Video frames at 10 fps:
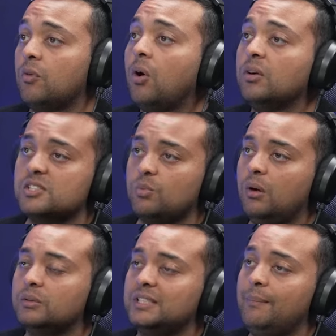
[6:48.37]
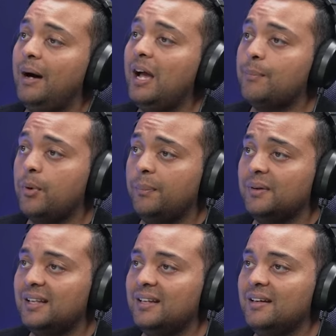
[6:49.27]
wrong as well is they buy a
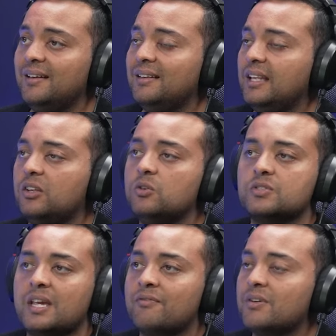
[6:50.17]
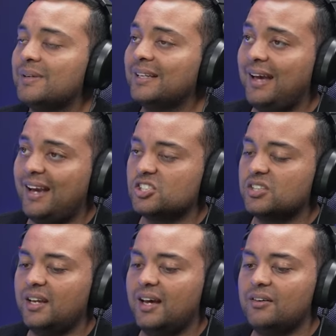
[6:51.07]
property, they use every bit of cash
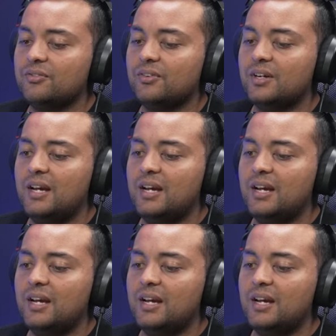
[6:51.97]
they have,